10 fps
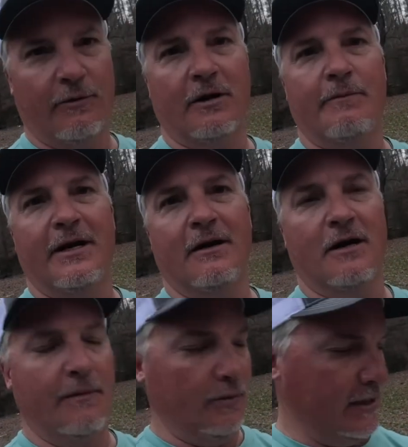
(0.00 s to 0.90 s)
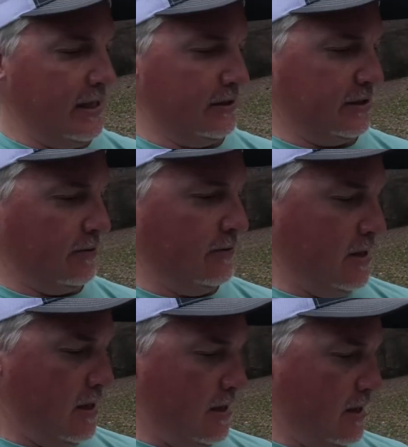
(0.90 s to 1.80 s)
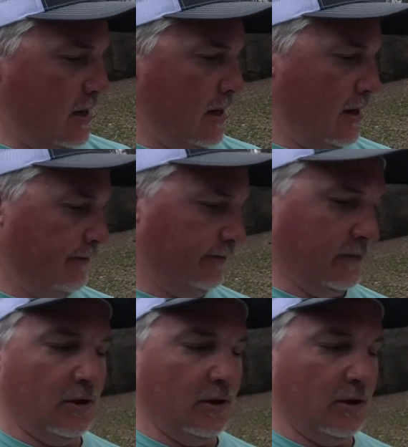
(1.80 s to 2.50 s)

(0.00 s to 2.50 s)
We're gonna be here a couple days, so um,